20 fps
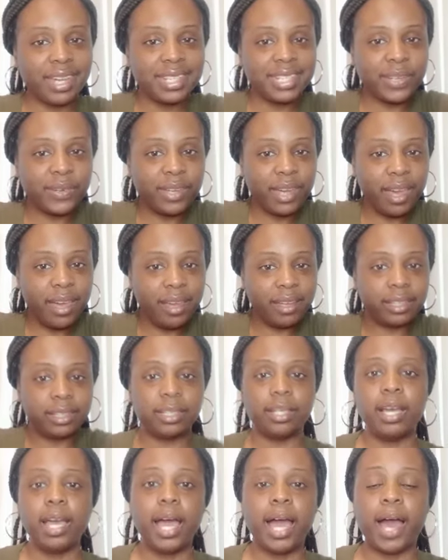yeah,
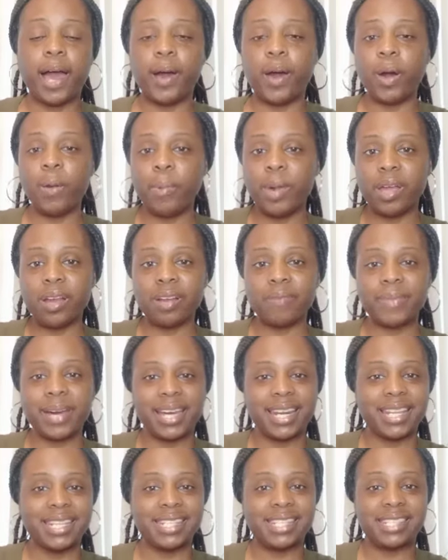I hope
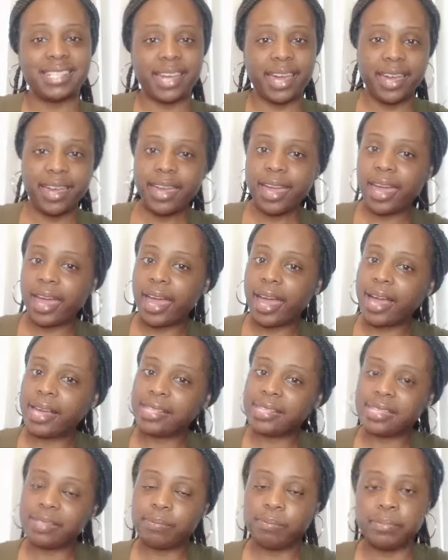everybody's day
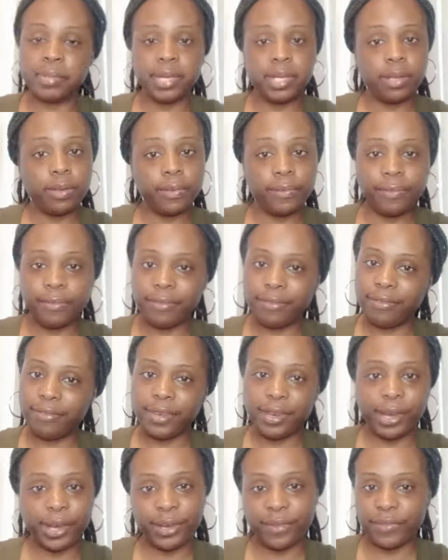has been
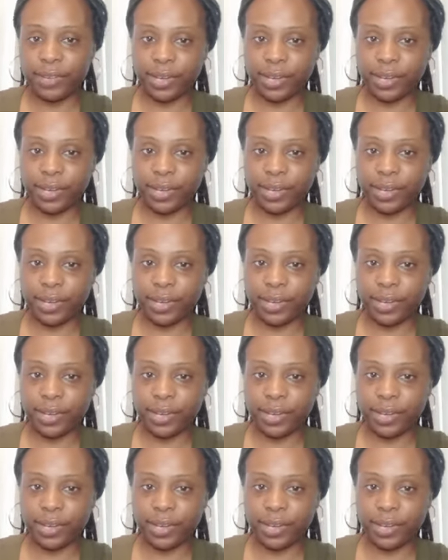very,